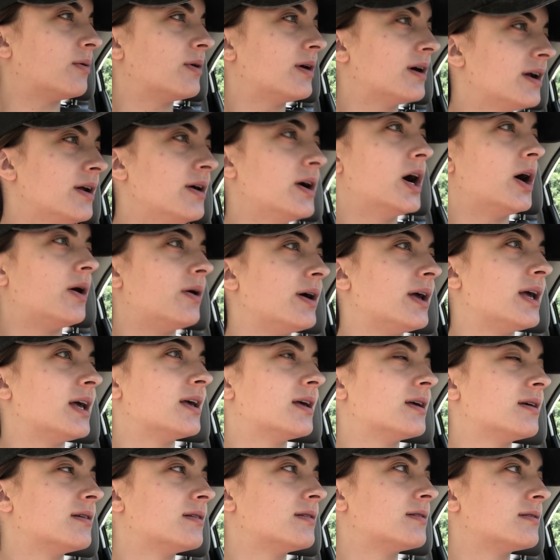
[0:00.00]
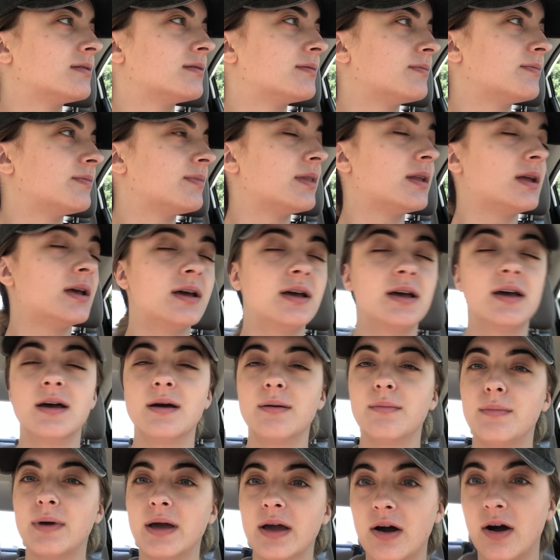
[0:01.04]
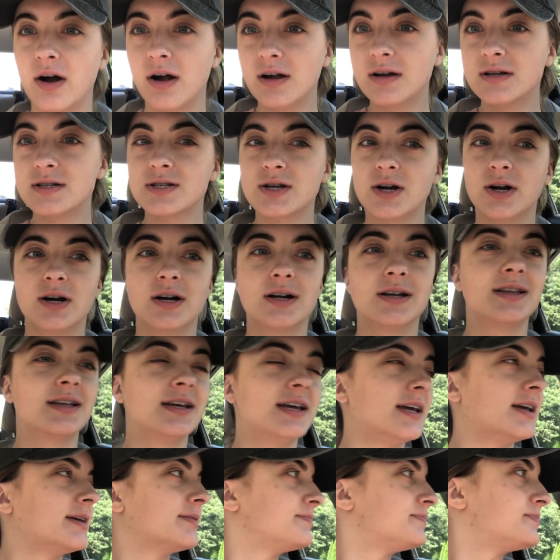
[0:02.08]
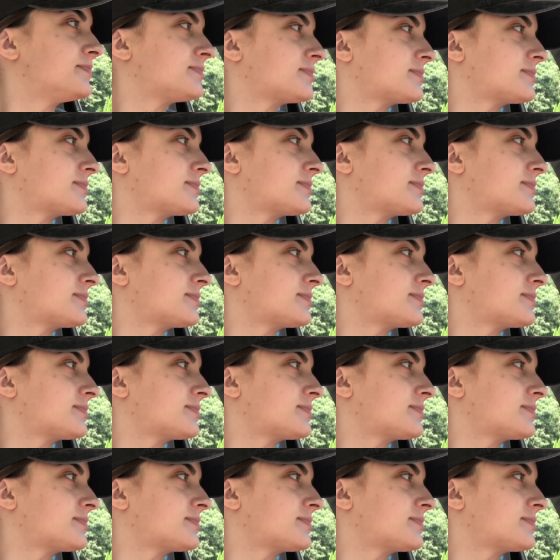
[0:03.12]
where are you going? My car is currently,